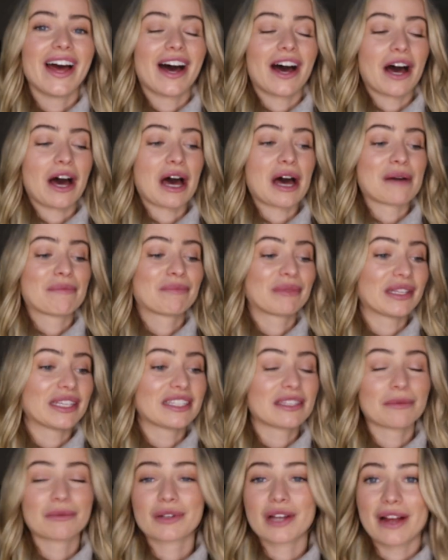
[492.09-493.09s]
Uh,
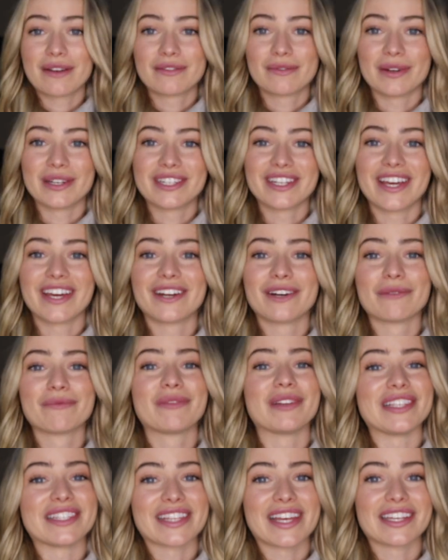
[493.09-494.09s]
please subscribe to my channel.
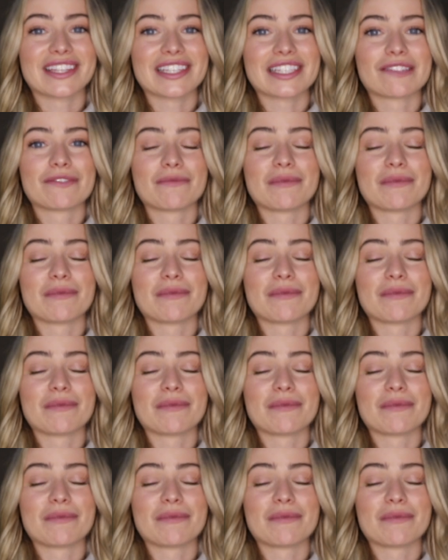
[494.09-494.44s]
Please like this